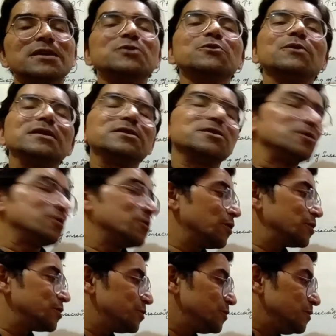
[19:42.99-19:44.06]
so as
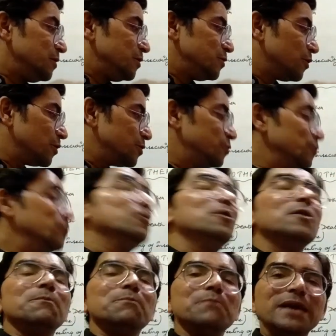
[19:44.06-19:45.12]
not not to
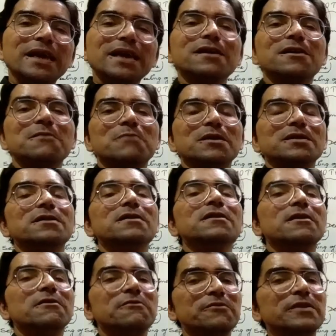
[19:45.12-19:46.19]
make her
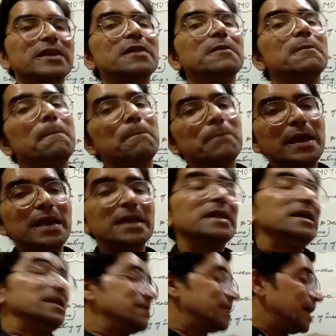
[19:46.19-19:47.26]
mother feel pain.